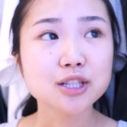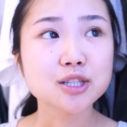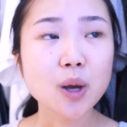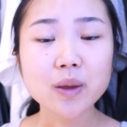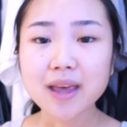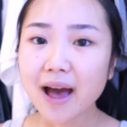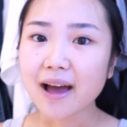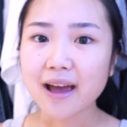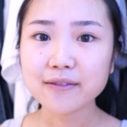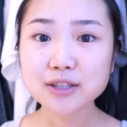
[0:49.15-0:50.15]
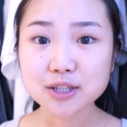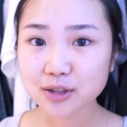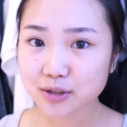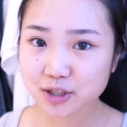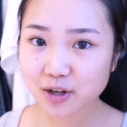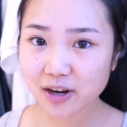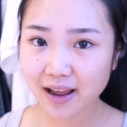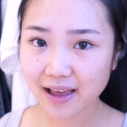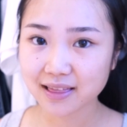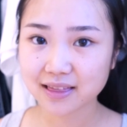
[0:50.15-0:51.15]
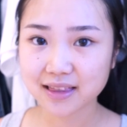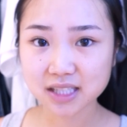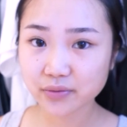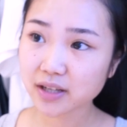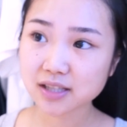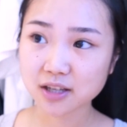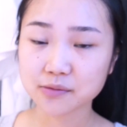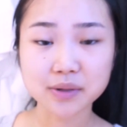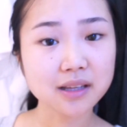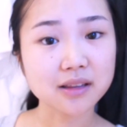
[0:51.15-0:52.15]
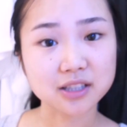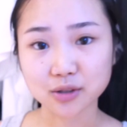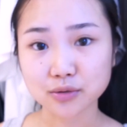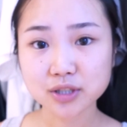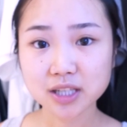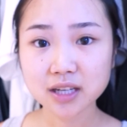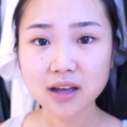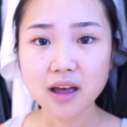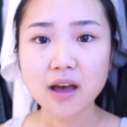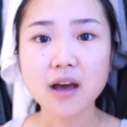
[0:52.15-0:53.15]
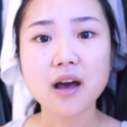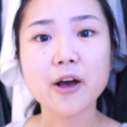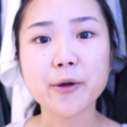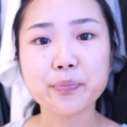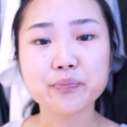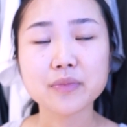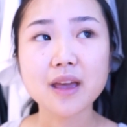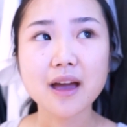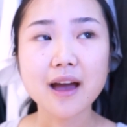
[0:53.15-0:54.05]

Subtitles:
So yeah, I have a solution and this video is going to be the solution. I